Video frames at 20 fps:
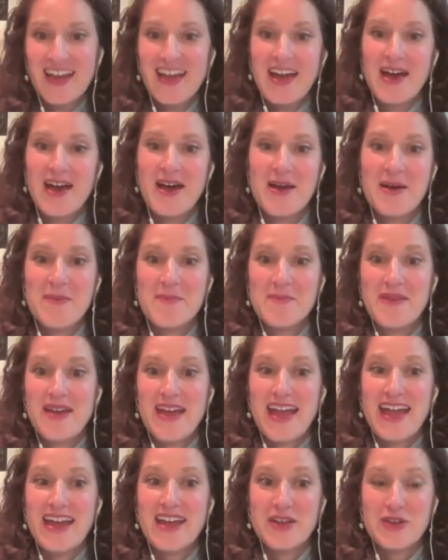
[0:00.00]

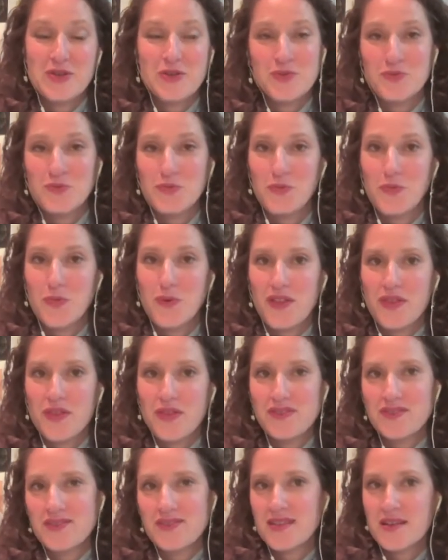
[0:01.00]
and with
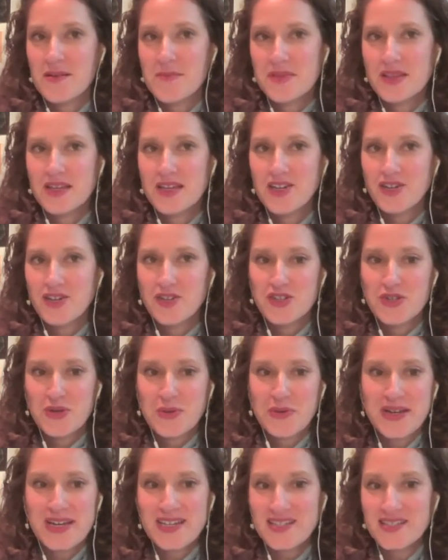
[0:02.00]
some little
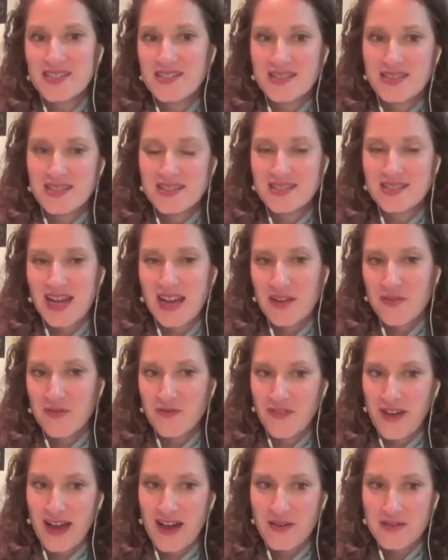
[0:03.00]
twists, I
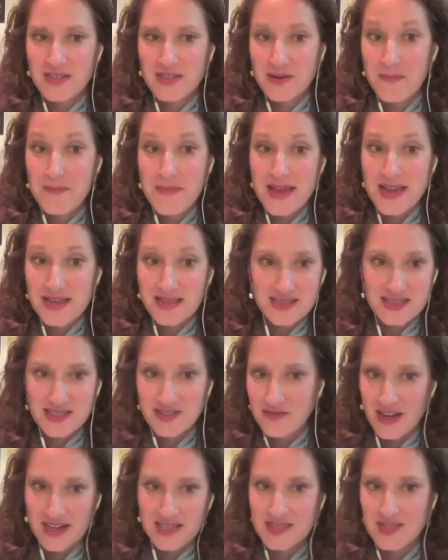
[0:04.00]
found an amazing
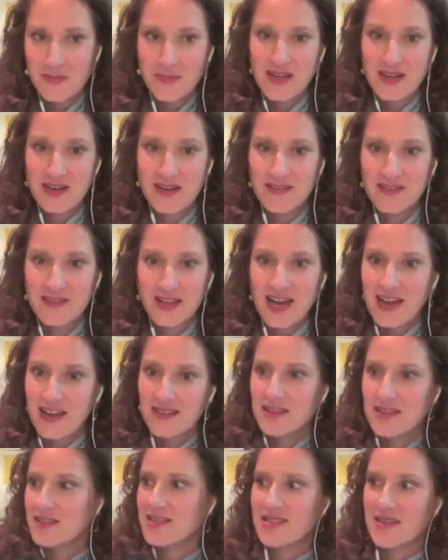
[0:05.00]
recipe online
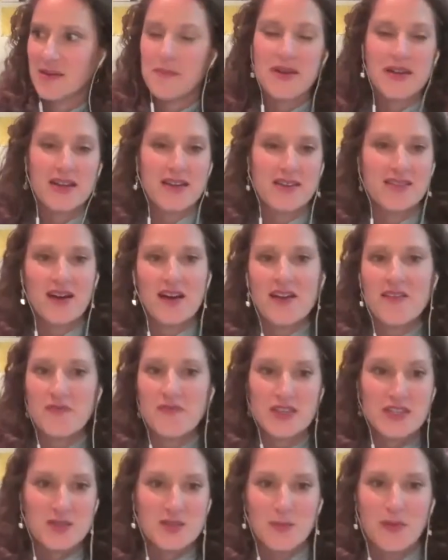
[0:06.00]
that somebody thought of
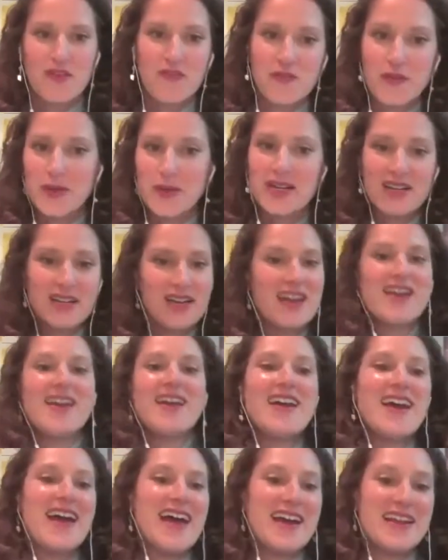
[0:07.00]
this before,
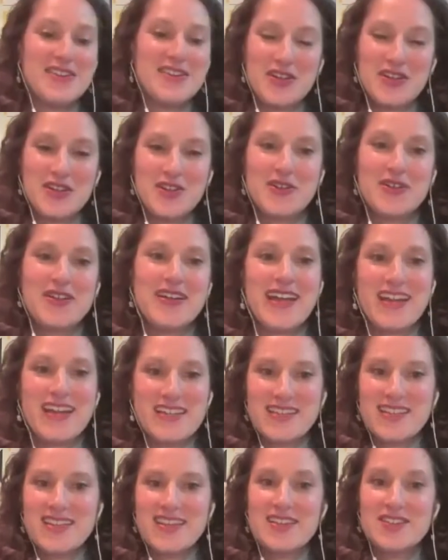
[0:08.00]
and it
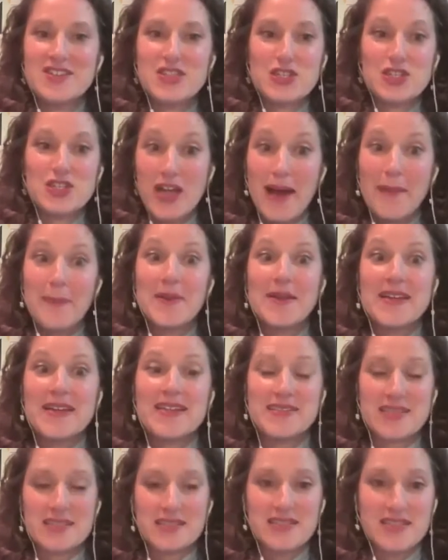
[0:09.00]
created this
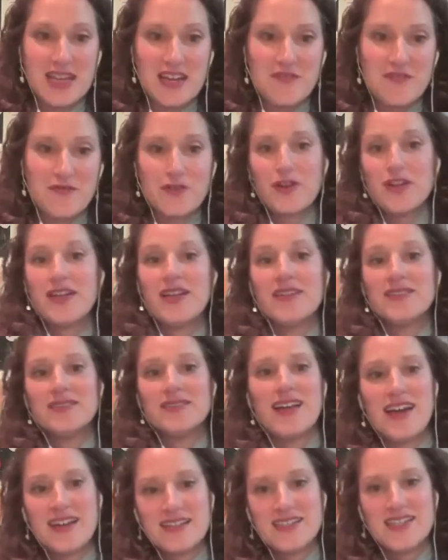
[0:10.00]
Japanese savory
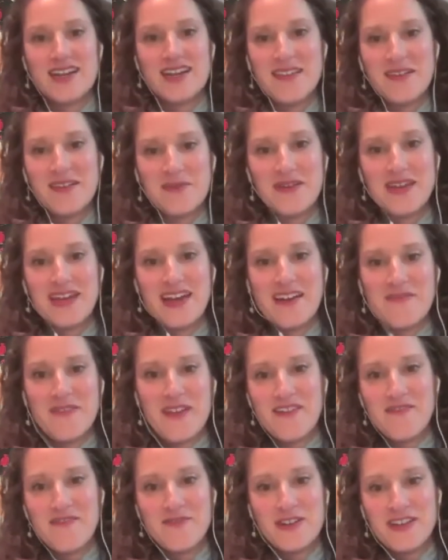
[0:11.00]
latke that we have
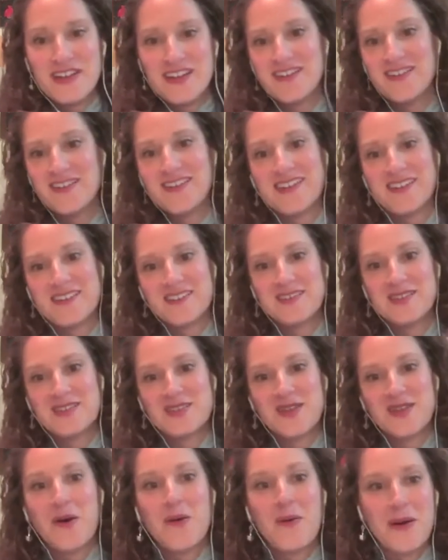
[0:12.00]
every year that is
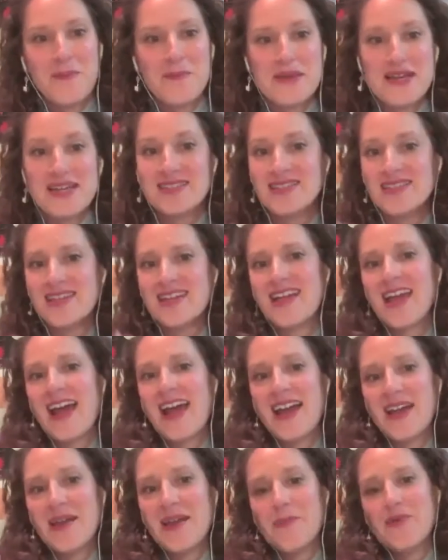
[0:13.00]
so amazing,
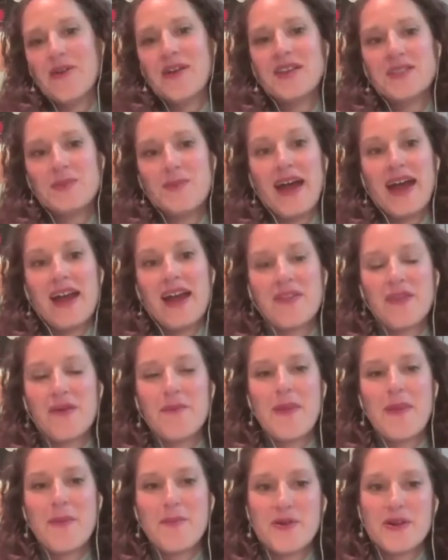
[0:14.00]
and it brings back the
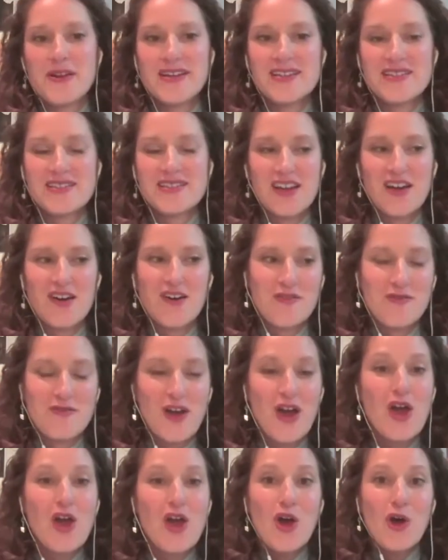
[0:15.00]
memories of
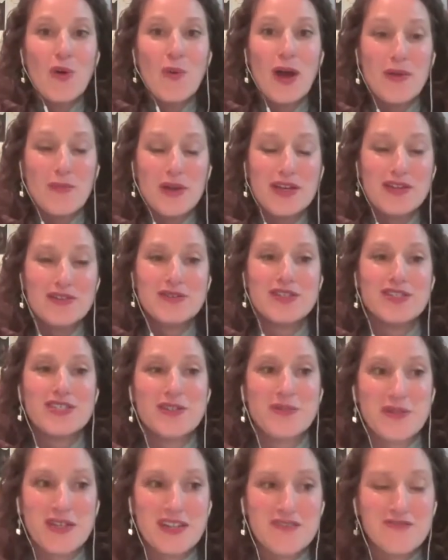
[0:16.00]
when we used
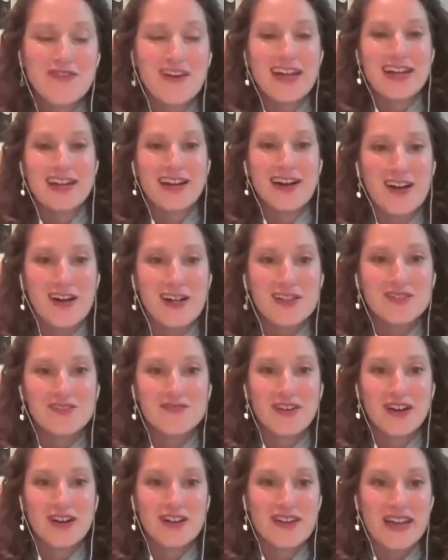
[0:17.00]
to invite all
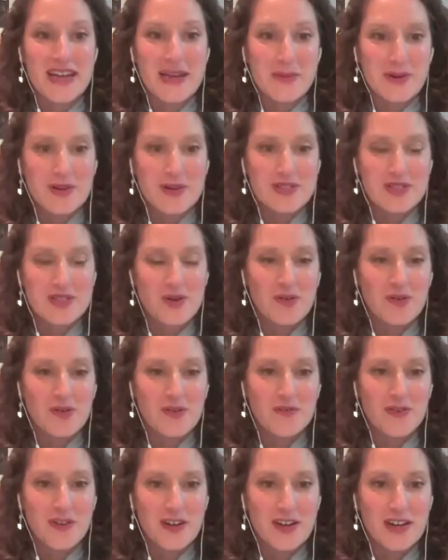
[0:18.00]
of our neighbors
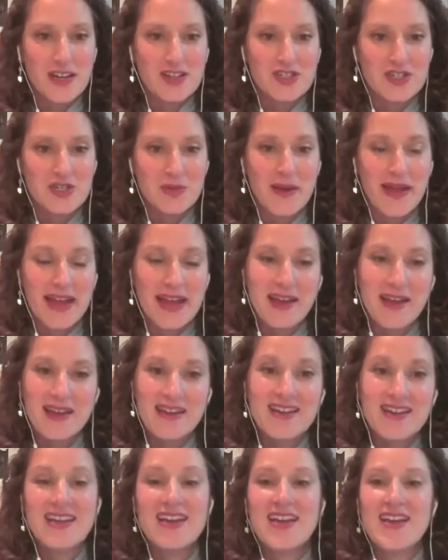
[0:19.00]
over in
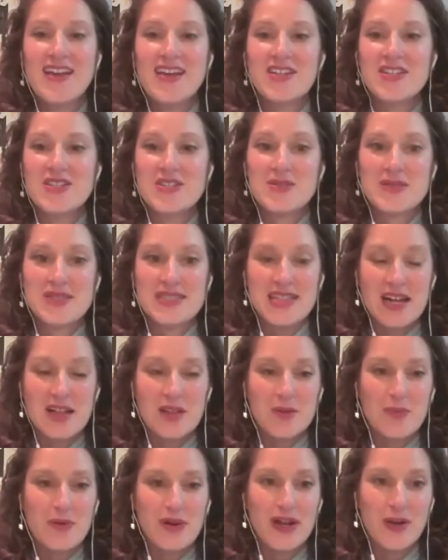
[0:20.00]
Japan to
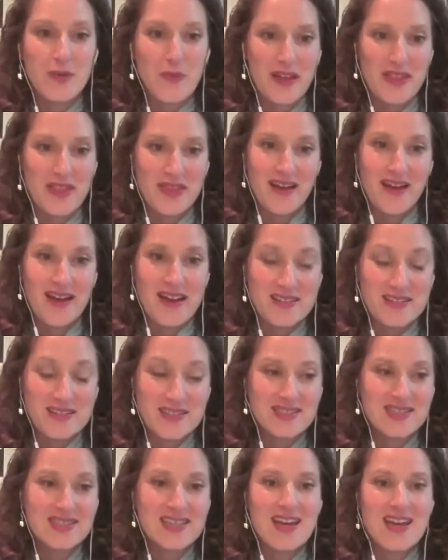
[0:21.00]
celebrate with
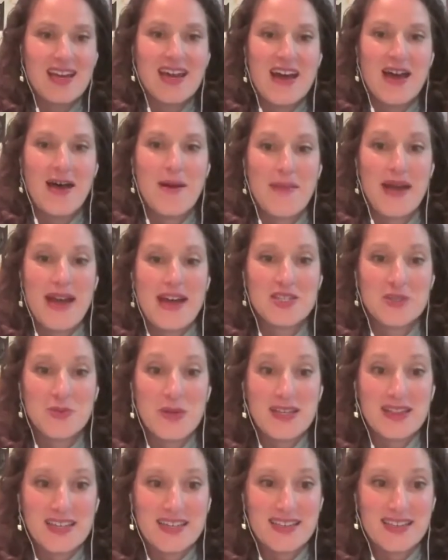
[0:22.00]
us. As
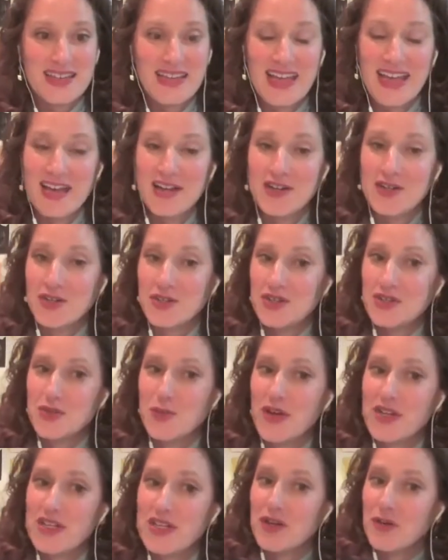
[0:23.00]
we lit the candles.
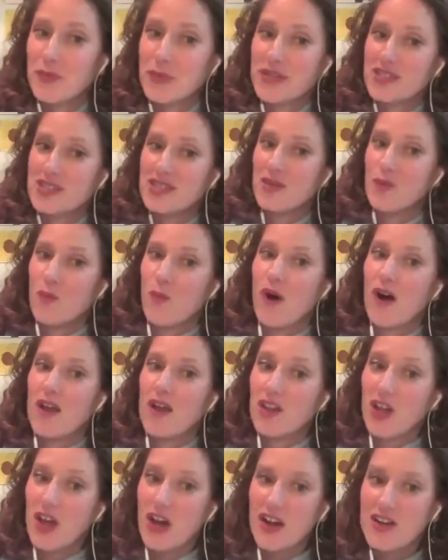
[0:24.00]
One year we did
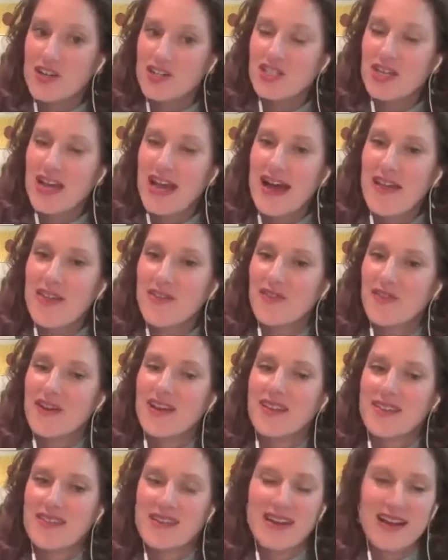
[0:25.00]
one large
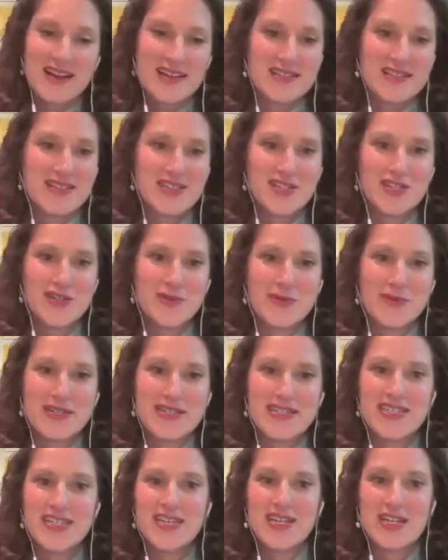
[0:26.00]
gathering. The next year we
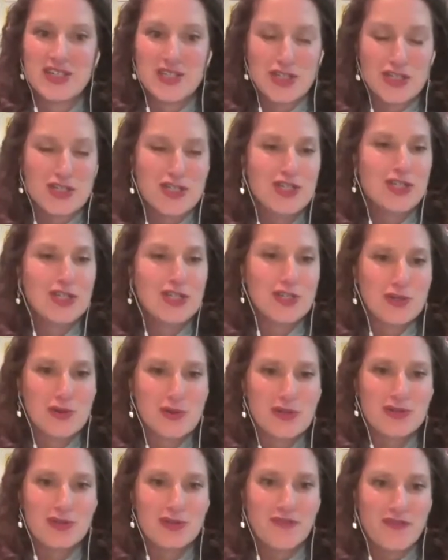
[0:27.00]
did 2 or
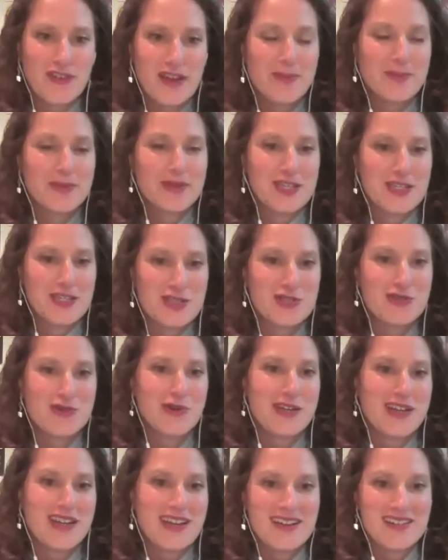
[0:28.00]
3 families
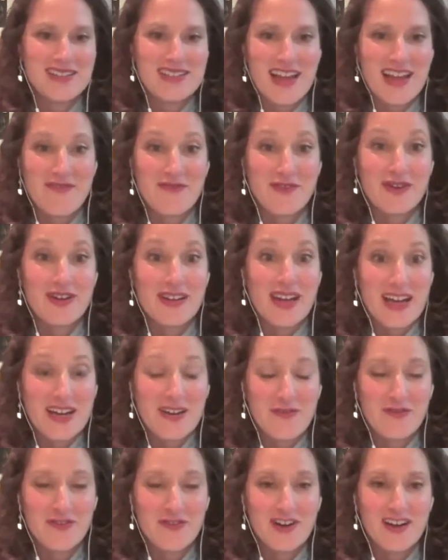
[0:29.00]
joining us every
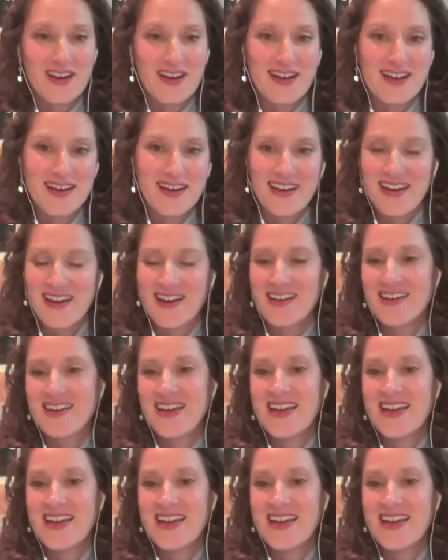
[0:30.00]
night for Chanukah.